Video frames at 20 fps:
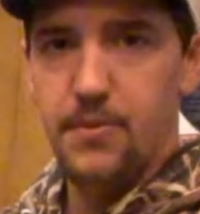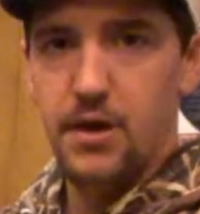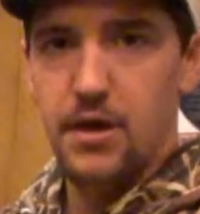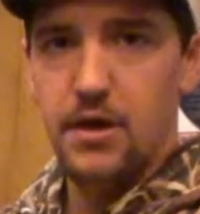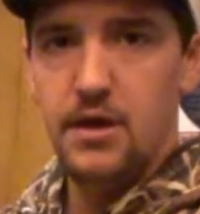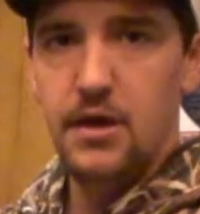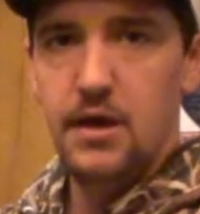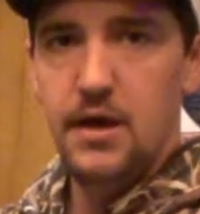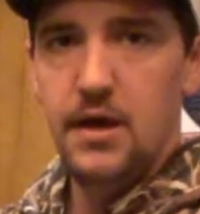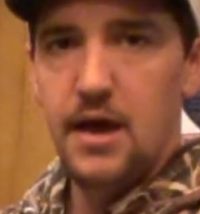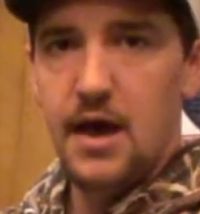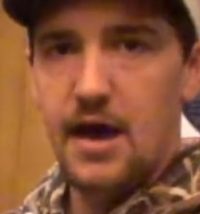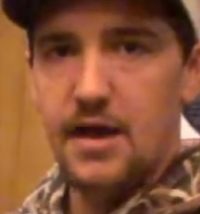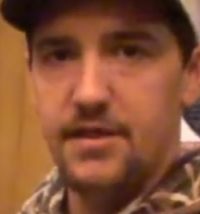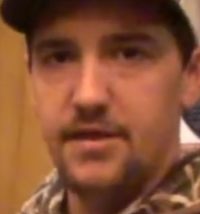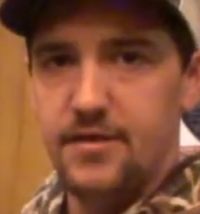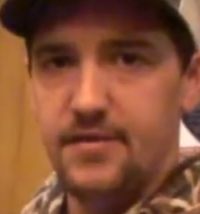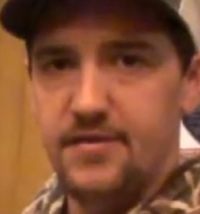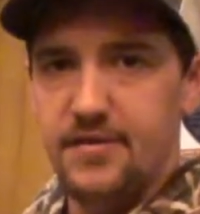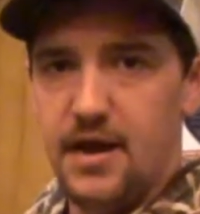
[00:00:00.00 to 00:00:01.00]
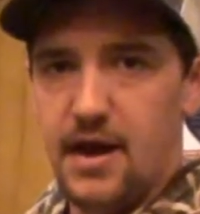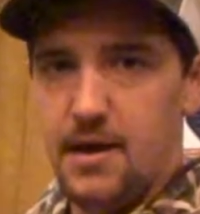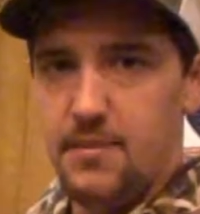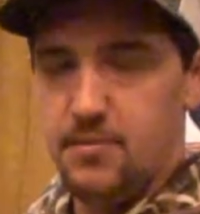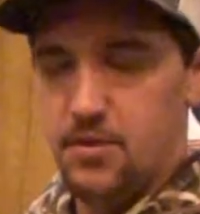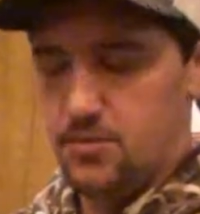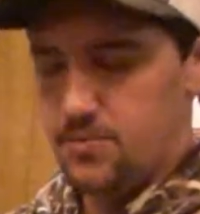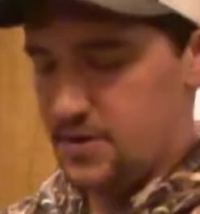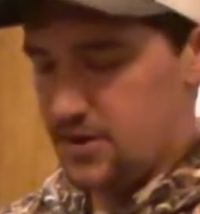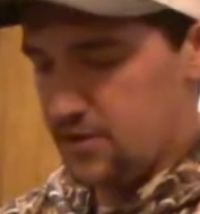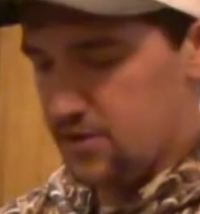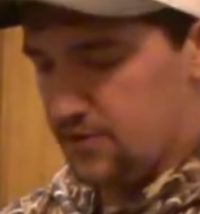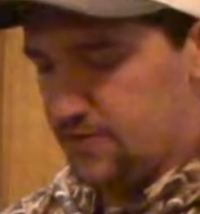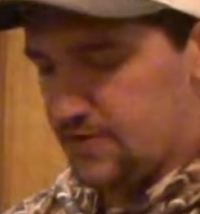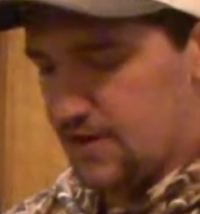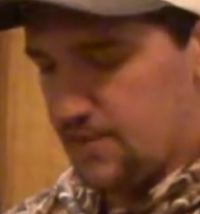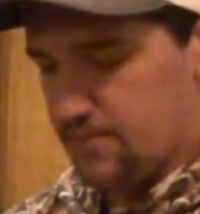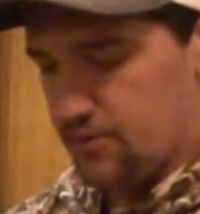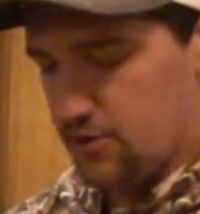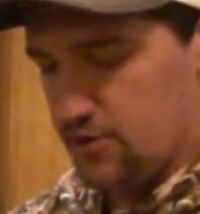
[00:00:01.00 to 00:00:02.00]
but at this time it'd be a good
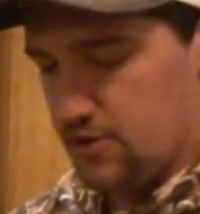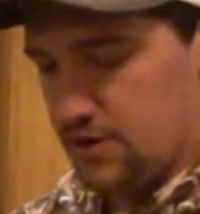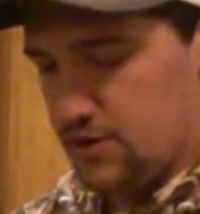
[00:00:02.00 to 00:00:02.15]
time to go